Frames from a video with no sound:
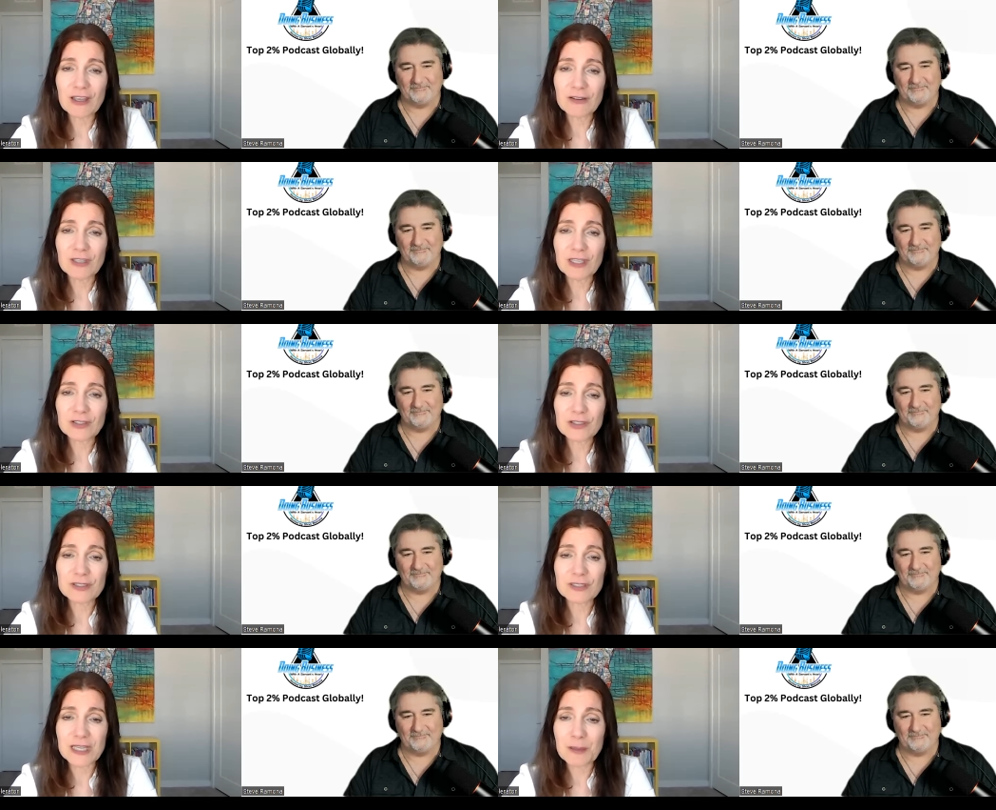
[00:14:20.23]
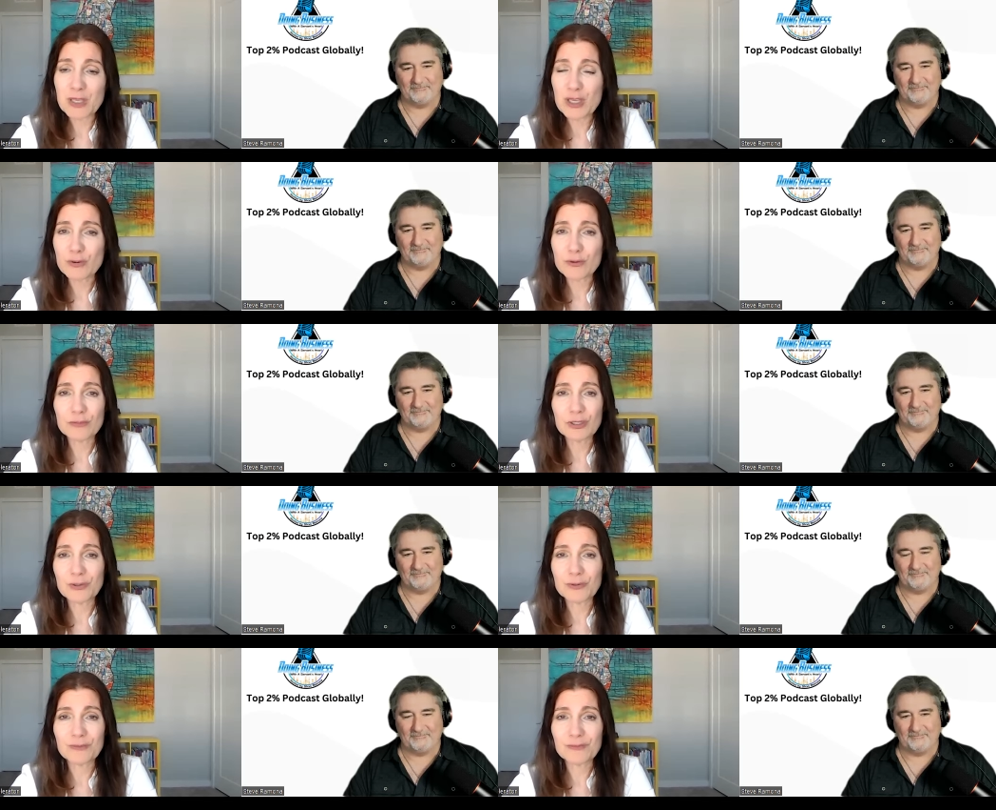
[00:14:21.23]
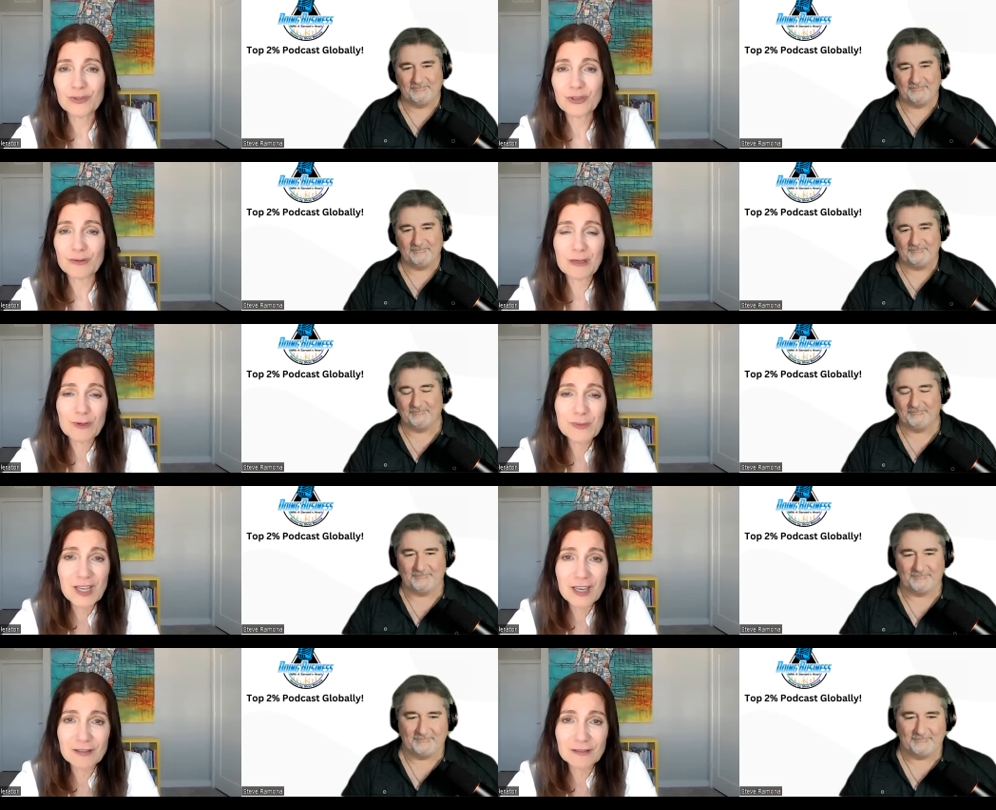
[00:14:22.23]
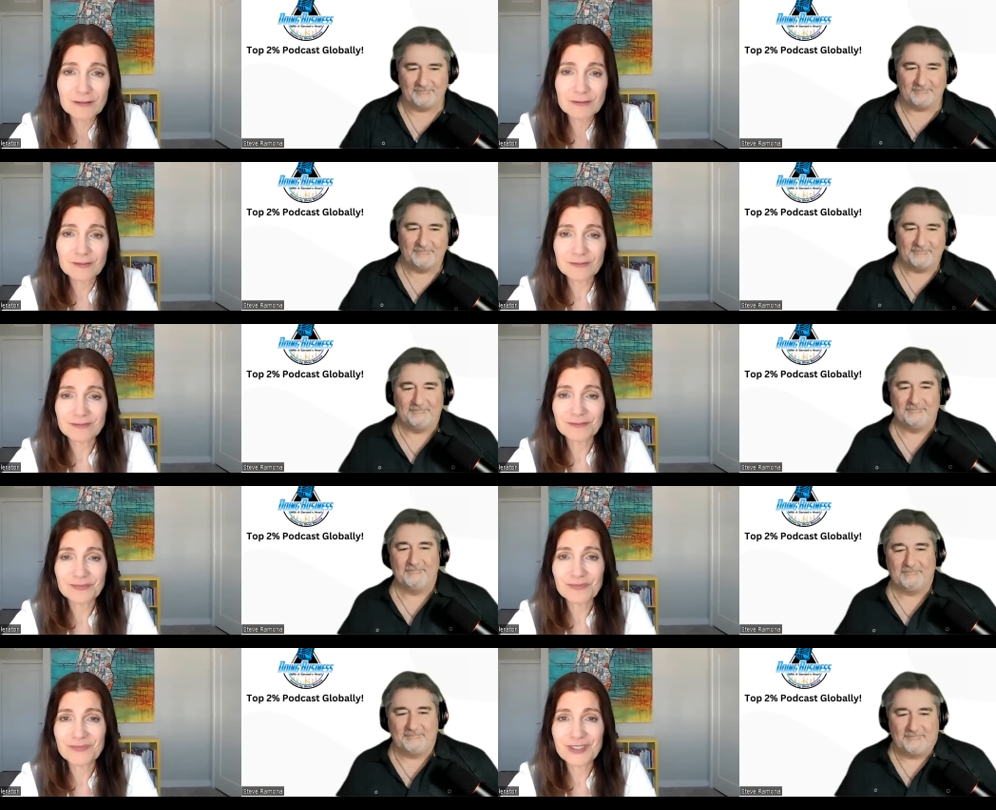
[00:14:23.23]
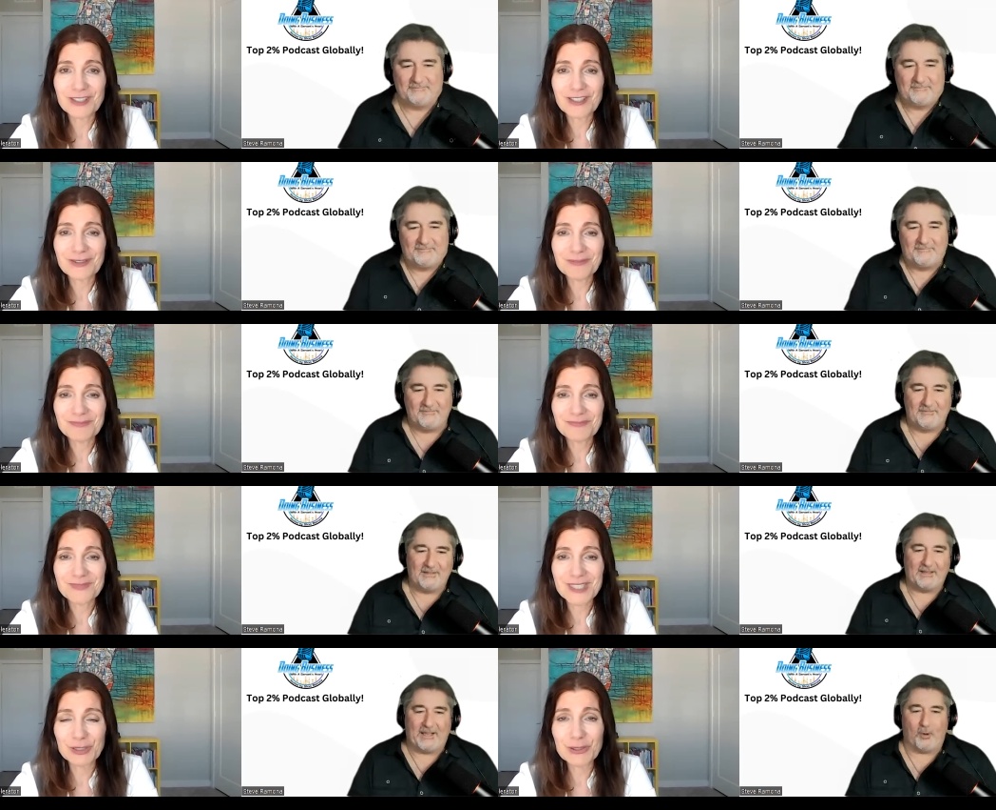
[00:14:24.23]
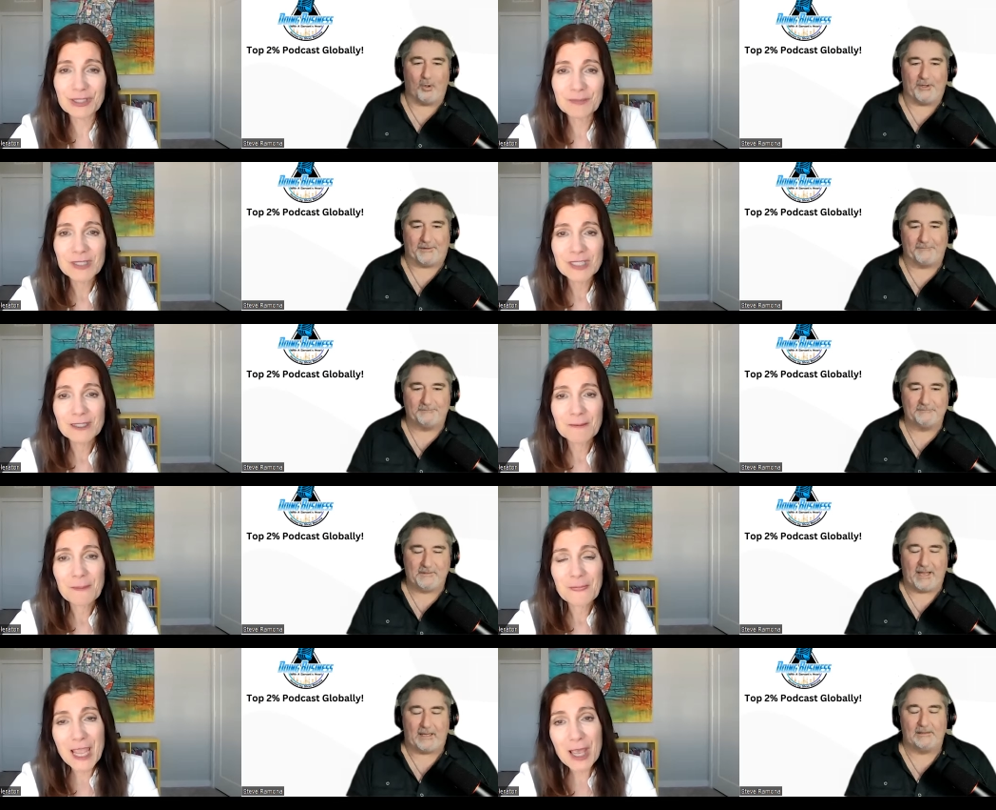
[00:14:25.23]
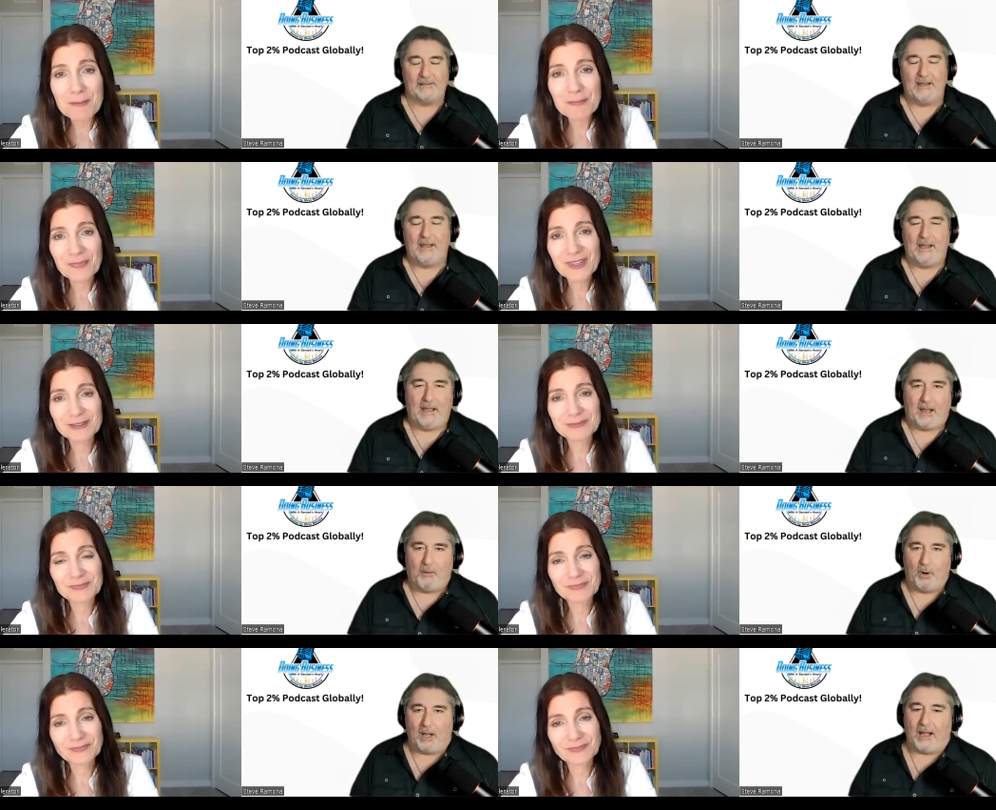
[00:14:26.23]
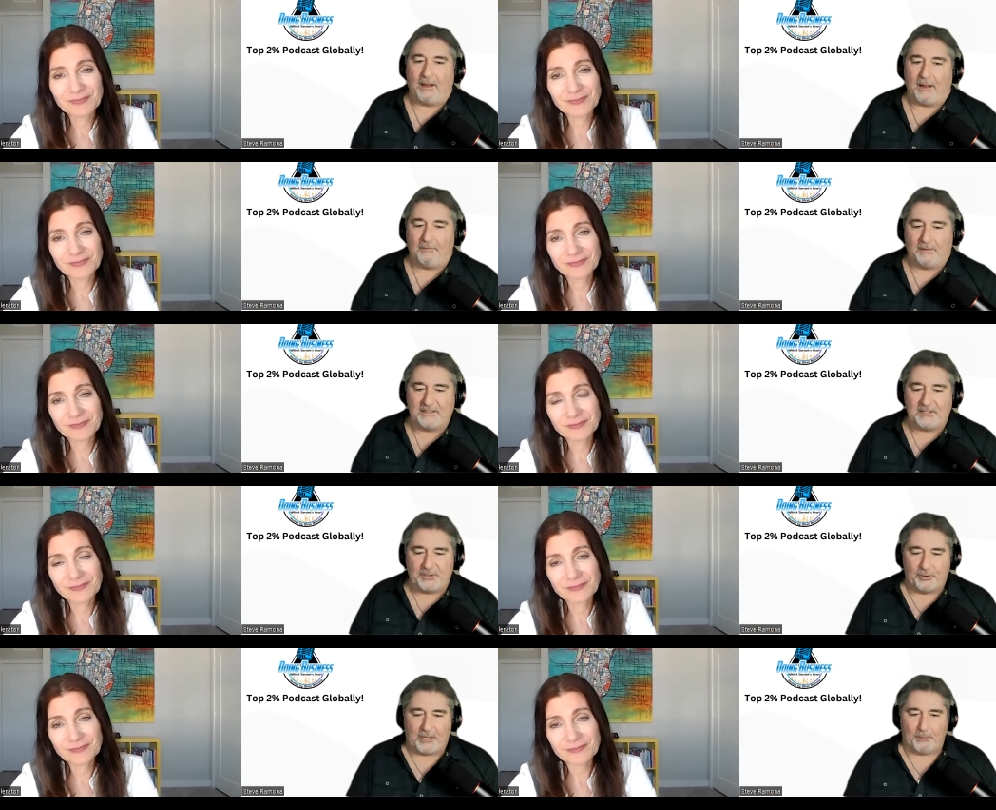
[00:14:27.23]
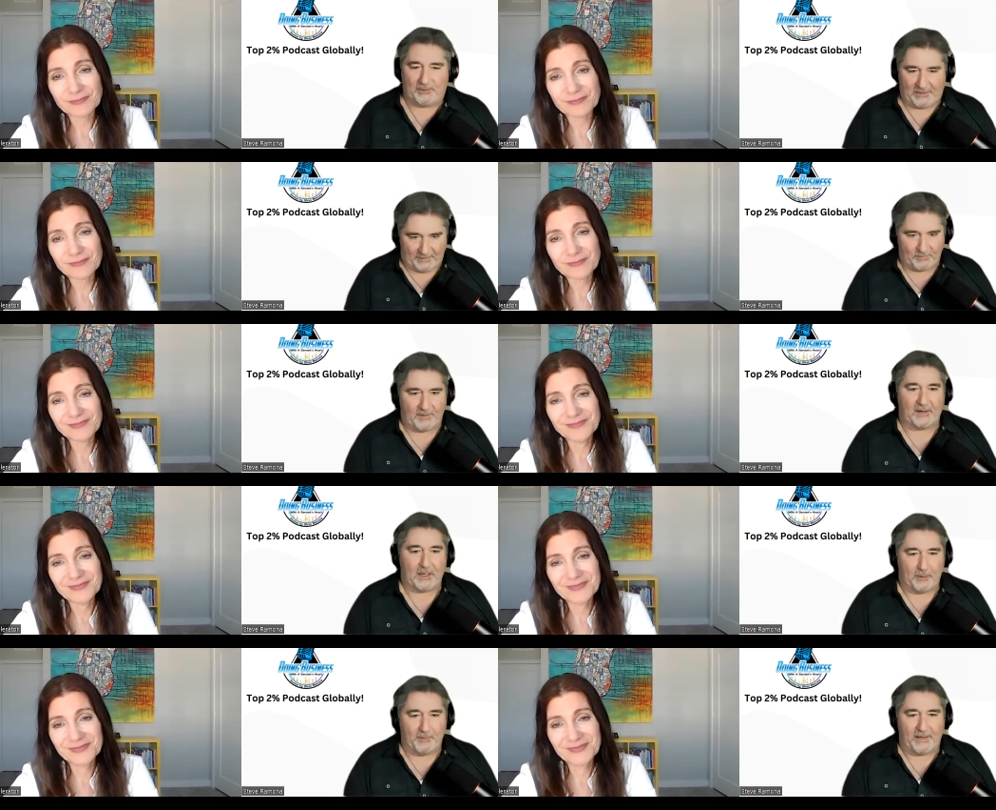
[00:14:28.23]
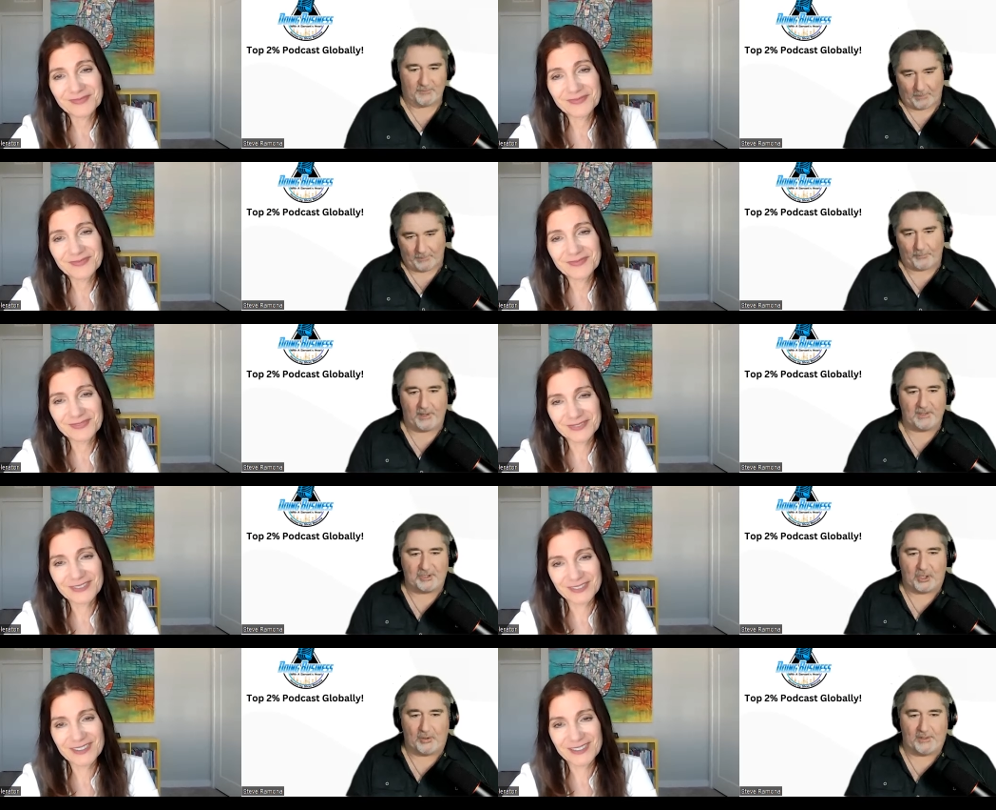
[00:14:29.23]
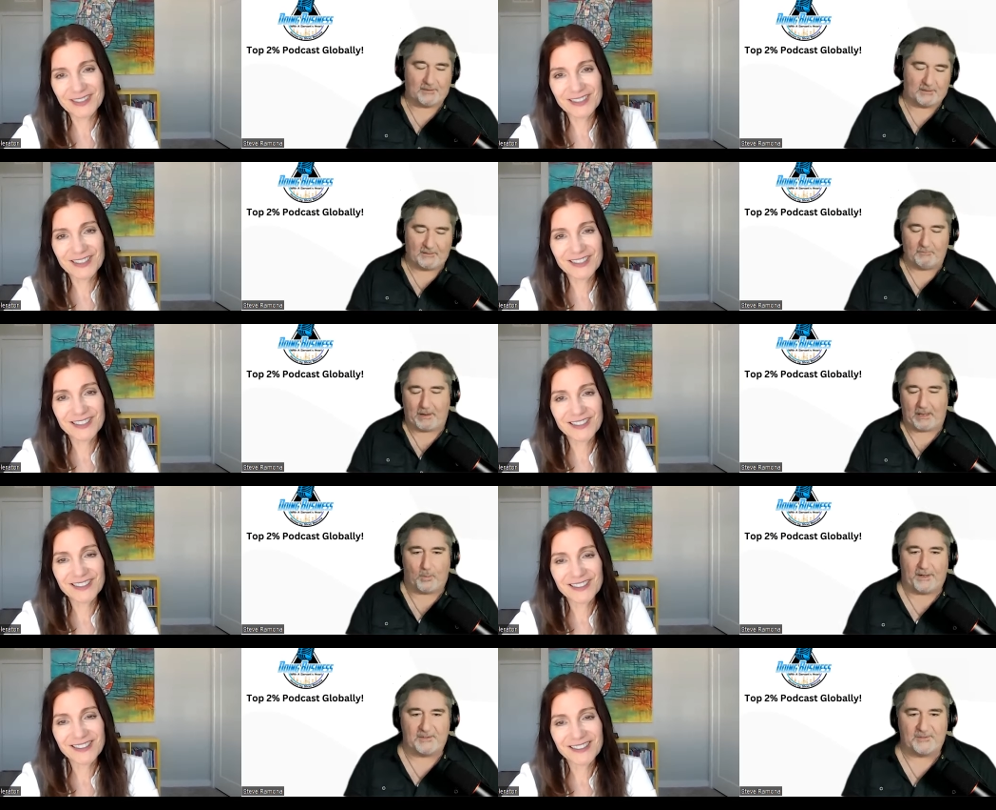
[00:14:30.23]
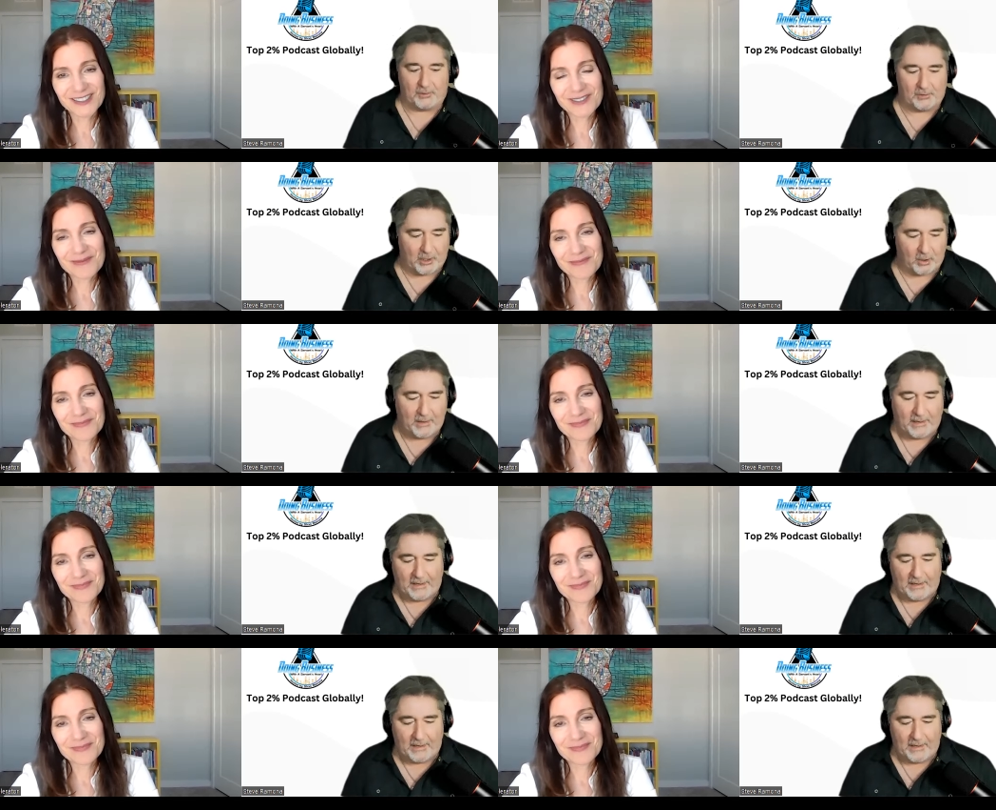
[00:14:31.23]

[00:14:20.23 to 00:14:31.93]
Speaker 1: out and they can just DM me or, you know, go to my website and, you know, take Get a look. Oh,
Speaker 2: yeah. Yeah. Well, I, have listened to you a couple times. We had a couple meetings right before this show and about a week or so ago.